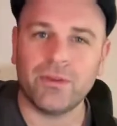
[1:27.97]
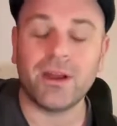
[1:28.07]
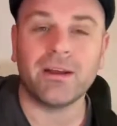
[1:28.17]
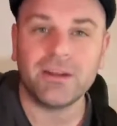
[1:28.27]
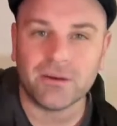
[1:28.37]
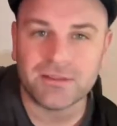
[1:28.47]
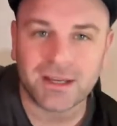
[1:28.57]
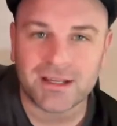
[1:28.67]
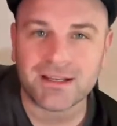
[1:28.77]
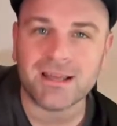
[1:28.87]
The idea of
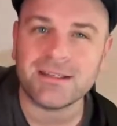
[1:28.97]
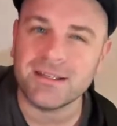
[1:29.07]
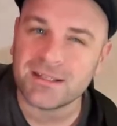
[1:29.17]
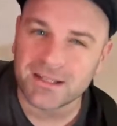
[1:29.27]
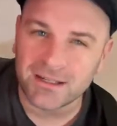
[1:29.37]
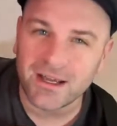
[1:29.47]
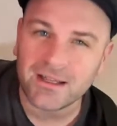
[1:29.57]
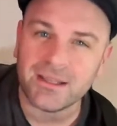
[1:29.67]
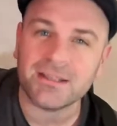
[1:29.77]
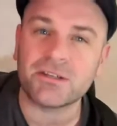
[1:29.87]
today's lesson is to
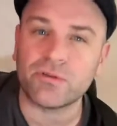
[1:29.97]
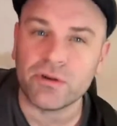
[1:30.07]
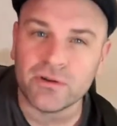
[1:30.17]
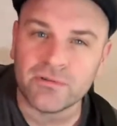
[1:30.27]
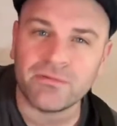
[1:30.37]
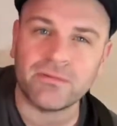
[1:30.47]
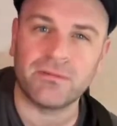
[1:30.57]
learn this groove